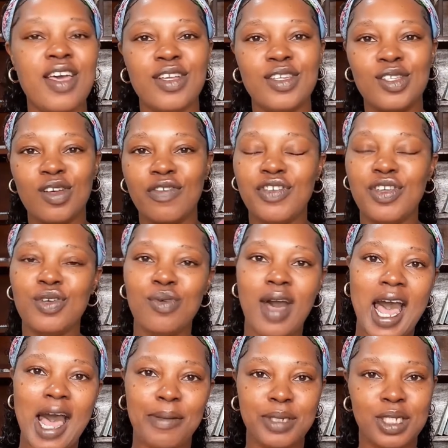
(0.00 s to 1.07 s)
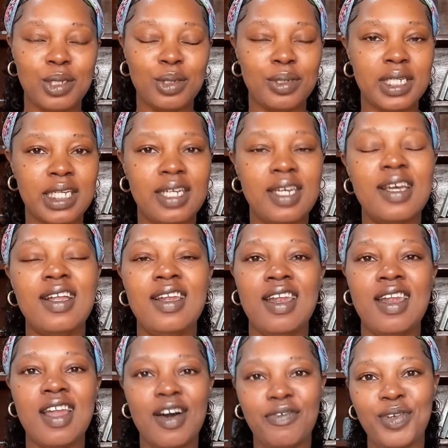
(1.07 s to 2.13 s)
So if you absolutely
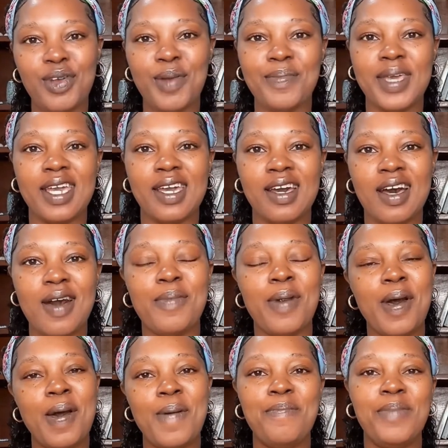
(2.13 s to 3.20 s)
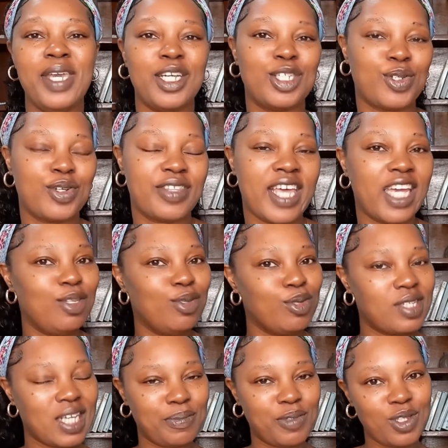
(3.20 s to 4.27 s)
love your makeup, make sure that you
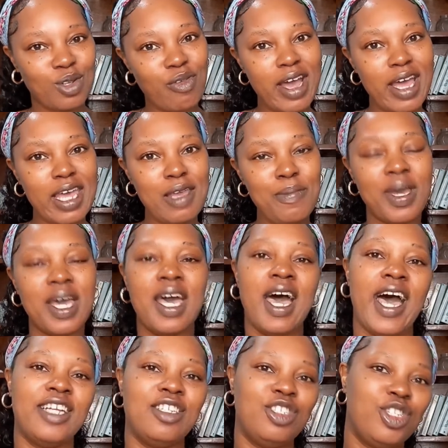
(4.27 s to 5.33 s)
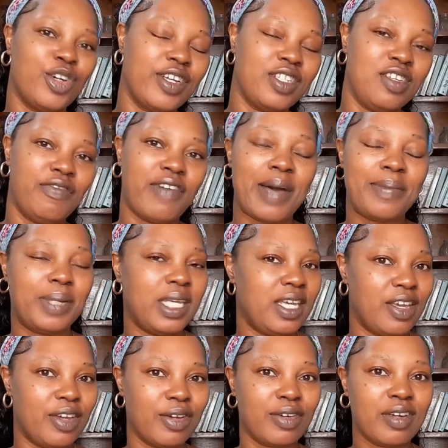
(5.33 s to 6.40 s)
subscribe and join the family
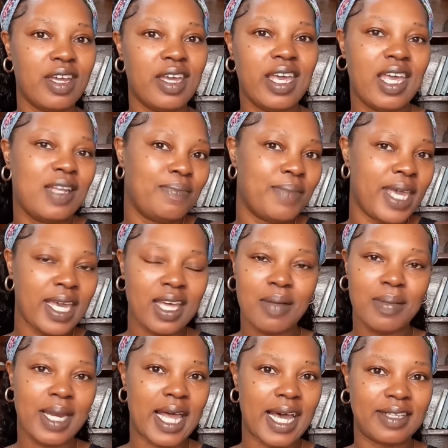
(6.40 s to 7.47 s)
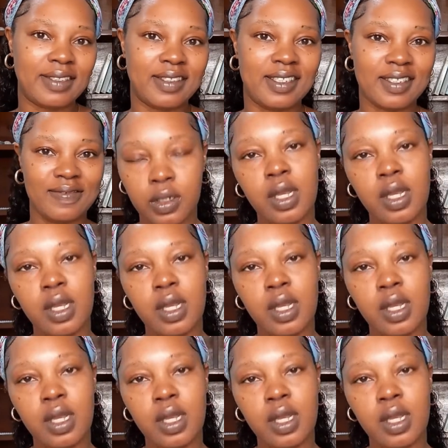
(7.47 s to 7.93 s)
here in Makeup Land.